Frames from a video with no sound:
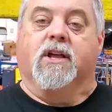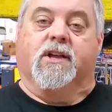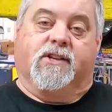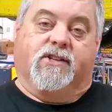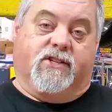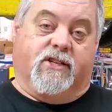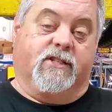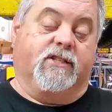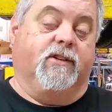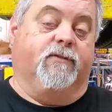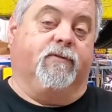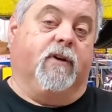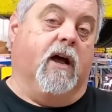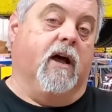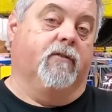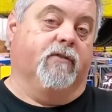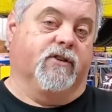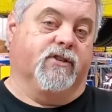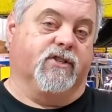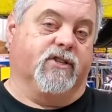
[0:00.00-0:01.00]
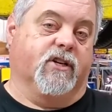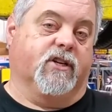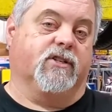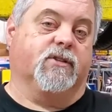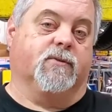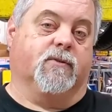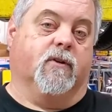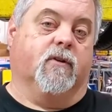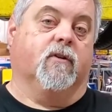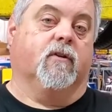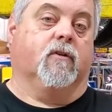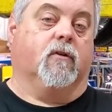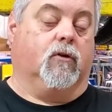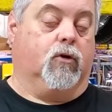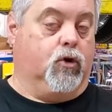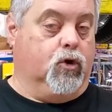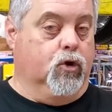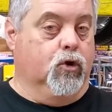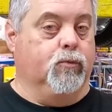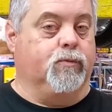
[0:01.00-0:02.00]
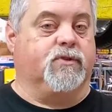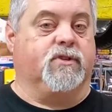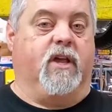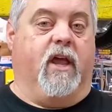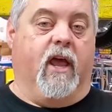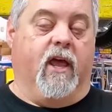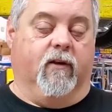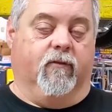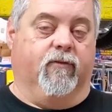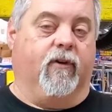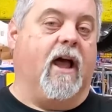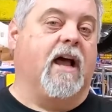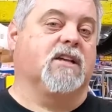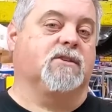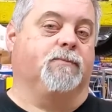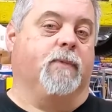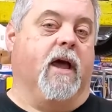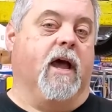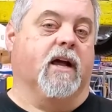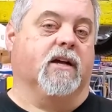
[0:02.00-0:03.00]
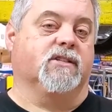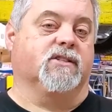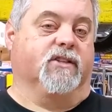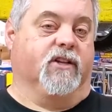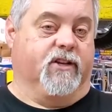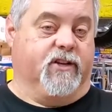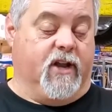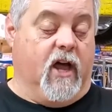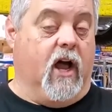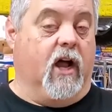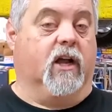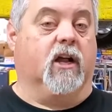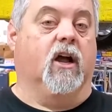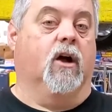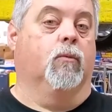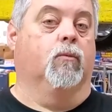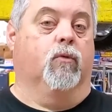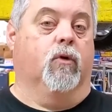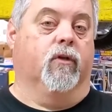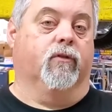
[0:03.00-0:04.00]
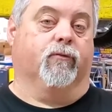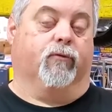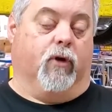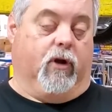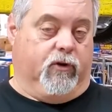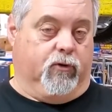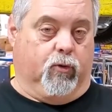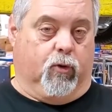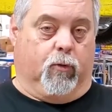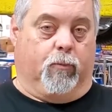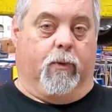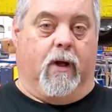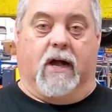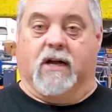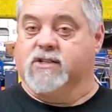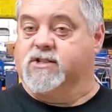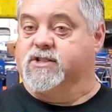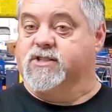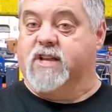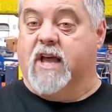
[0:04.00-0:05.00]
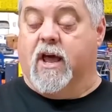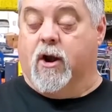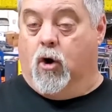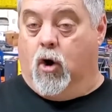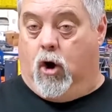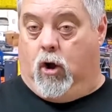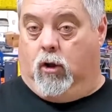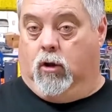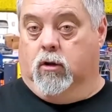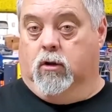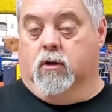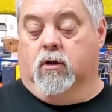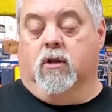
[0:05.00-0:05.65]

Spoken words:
65 and 6 coupes and fastbacks did not come with front torque boxes at all.